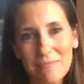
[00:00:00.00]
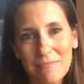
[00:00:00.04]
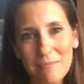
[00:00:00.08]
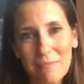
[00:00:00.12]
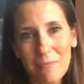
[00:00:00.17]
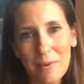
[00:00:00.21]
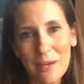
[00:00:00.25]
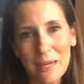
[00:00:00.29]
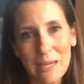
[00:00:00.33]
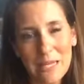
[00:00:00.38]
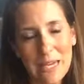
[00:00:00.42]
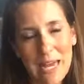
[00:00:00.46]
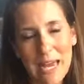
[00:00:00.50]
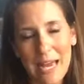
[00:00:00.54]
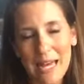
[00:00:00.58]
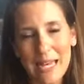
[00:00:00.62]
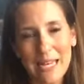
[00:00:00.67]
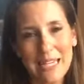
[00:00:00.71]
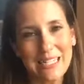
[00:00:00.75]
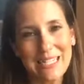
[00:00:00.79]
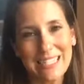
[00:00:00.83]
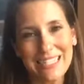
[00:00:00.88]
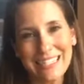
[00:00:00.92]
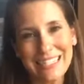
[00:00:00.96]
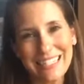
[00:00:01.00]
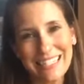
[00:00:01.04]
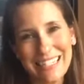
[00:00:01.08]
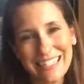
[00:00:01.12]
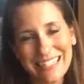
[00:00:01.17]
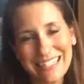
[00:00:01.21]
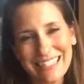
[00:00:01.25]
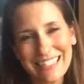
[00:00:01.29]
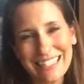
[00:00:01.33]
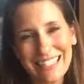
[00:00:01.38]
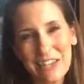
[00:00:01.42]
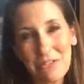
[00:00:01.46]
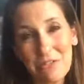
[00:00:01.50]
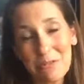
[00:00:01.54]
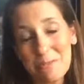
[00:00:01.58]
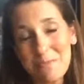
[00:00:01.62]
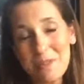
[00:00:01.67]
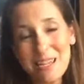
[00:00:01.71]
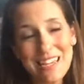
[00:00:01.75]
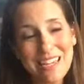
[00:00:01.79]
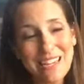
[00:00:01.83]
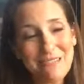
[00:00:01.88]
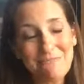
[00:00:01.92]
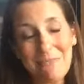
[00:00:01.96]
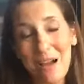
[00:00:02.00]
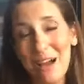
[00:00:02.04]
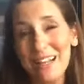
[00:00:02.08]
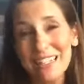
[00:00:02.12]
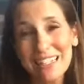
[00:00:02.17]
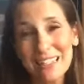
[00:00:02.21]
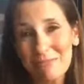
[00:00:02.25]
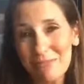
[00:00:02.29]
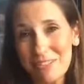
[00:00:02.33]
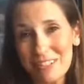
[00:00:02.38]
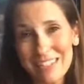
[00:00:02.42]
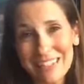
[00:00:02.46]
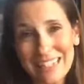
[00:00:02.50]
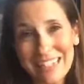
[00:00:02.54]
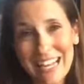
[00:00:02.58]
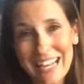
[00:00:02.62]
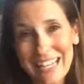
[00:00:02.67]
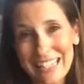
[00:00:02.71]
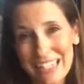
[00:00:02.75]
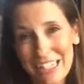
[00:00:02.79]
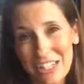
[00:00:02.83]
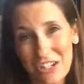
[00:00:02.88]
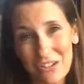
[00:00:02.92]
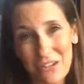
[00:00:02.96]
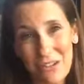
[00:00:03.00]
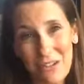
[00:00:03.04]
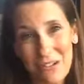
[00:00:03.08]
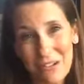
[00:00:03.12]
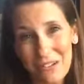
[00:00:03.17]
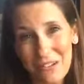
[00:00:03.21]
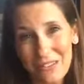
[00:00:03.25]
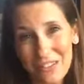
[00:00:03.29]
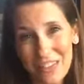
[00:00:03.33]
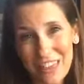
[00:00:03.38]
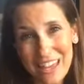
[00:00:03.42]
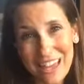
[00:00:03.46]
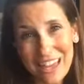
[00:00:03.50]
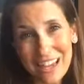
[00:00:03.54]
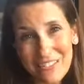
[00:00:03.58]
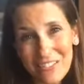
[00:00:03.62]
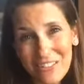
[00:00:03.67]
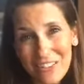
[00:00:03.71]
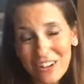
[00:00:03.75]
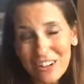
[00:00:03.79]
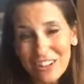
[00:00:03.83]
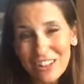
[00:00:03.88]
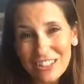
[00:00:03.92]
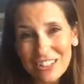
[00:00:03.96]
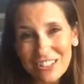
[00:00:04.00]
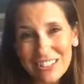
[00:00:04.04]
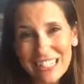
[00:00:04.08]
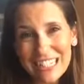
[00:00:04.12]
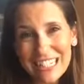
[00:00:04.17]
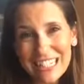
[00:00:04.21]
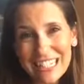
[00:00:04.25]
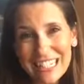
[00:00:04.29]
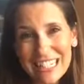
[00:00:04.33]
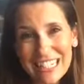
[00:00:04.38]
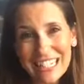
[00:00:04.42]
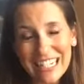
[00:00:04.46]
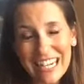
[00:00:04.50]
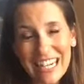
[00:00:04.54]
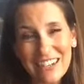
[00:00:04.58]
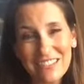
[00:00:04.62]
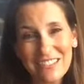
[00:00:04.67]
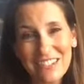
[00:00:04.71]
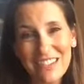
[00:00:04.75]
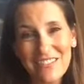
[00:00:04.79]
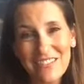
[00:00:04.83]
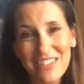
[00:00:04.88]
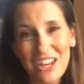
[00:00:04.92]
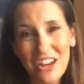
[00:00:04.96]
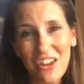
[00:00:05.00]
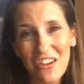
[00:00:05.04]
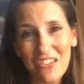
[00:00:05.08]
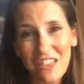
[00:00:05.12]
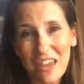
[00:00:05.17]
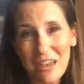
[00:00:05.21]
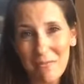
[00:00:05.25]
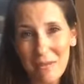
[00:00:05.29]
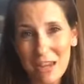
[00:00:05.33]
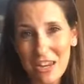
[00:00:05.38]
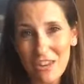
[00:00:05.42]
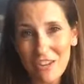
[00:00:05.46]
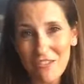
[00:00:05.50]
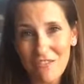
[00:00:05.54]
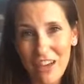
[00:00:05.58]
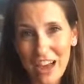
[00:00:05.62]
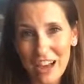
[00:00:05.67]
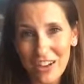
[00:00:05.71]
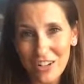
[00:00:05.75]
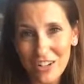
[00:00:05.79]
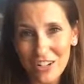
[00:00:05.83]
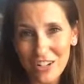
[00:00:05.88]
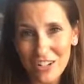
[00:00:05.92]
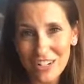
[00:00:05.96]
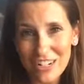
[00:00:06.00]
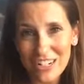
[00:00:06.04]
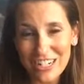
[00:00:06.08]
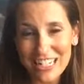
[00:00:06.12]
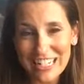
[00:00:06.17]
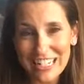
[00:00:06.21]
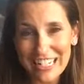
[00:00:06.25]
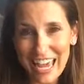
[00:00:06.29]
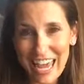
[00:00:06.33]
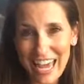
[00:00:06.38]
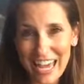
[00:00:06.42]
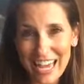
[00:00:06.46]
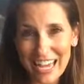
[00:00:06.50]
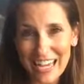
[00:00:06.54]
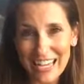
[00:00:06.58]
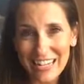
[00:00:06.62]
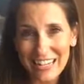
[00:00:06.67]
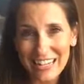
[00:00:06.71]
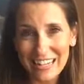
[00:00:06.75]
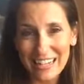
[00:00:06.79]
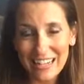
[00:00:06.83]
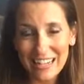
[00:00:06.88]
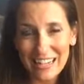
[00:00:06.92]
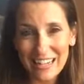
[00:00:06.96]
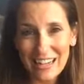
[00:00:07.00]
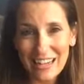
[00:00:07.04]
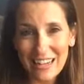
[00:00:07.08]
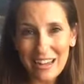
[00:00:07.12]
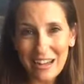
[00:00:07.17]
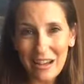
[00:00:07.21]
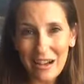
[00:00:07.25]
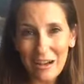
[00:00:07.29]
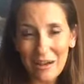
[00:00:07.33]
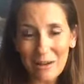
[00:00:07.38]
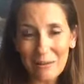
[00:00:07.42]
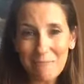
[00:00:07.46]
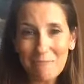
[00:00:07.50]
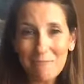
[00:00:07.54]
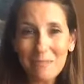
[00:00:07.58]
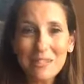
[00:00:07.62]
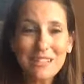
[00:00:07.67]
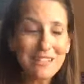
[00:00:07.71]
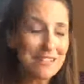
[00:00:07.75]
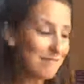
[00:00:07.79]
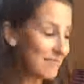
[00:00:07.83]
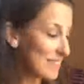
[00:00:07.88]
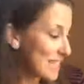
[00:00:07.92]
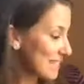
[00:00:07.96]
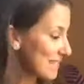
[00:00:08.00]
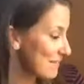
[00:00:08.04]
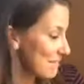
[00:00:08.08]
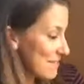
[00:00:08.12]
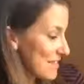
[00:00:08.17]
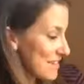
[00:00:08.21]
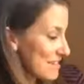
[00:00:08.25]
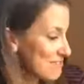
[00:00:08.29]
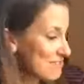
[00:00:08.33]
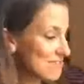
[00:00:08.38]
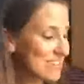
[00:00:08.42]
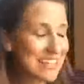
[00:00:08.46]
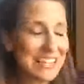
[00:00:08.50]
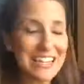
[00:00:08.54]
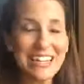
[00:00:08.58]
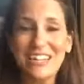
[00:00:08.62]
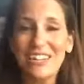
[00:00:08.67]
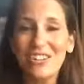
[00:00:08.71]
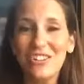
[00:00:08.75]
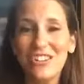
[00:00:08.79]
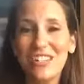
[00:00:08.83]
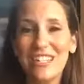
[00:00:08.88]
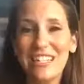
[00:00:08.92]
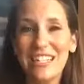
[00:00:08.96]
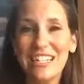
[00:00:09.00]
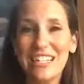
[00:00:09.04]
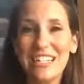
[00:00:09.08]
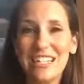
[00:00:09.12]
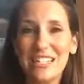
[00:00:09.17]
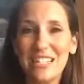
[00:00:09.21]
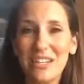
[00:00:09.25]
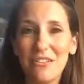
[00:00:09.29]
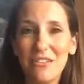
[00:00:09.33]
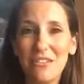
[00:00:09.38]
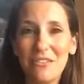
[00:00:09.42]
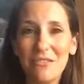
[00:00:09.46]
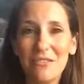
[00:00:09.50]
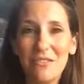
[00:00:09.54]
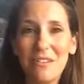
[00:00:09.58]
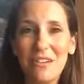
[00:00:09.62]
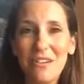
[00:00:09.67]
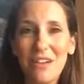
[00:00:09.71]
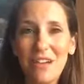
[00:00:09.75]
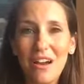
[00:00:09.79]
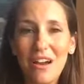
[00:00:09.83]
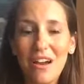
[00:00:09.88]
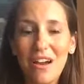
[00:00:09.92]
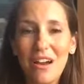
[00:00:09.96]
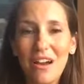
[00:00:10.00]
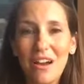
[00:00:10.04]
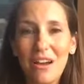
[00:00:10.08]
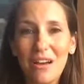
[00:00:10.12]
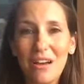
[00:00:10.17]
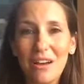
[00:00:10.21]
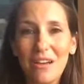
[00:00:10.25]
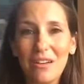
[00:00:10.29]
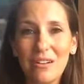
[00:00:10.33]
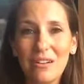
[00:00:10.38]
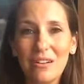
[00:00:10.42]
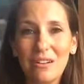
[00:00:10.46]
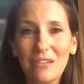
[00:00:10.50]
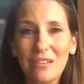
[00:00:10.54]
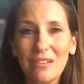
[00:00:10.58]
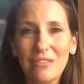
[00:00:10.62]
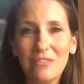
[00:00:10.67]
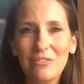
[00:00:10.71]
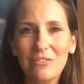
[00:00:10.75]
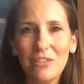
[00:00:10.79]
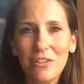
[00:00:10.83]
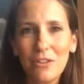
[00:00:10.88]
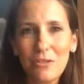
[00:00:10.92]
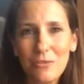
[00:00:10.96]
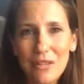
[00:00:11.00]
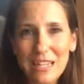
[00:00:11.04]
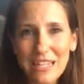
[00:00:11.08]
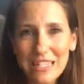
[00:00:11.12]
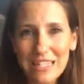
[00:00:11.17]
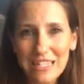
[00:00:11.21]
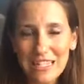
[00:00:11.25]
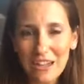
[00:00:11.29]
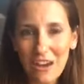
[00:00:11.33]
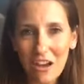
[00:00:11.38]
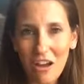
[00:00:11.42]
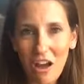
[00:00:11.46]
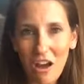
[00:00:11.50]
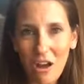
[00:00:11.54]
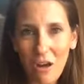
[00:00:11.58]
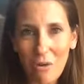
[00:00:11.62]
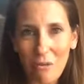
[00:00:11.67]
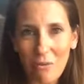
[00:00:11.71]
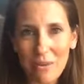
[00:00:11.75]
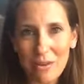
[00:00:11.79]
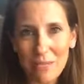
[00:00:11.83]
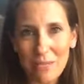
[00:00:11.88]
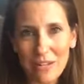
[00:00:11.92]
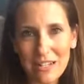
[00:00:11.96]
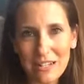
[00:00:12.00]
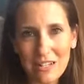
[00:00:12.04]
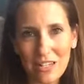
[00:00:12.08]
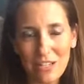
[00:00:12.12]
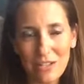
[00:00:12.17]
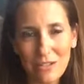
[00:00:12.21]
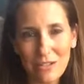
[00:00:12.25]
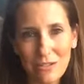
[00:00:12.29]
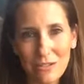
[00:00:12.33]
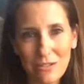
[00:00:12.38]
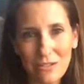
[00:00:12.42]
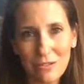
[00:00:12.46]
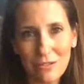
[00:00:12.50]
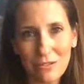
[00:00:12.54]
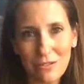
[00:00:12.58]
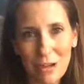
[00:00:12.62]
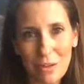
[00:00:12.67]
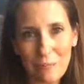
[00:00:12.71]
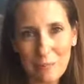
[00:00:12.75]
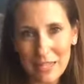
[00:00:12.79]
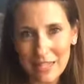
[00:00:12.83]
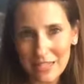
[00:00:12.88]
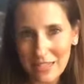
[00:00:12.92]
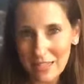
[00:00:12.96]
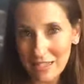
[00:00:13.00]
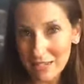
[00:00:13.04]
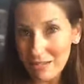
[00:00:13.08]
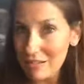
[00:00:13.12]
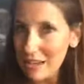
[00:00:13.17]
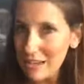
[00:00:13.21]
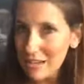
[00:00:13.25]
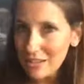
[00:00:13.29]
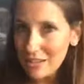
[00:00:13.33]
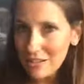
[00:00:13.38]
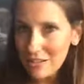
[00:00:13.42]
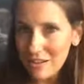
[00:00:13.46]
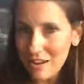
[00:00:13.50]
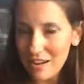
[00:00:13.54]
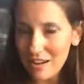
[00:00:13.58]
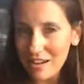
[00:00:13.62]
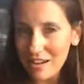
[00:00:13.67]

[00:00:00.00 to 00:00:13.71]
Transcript: But yeah, it would be impossible to test your whole thing for gluten, and I don't even know that manufacturers can. But something really interesting, so a few weeks ago we went to a pizza restaurant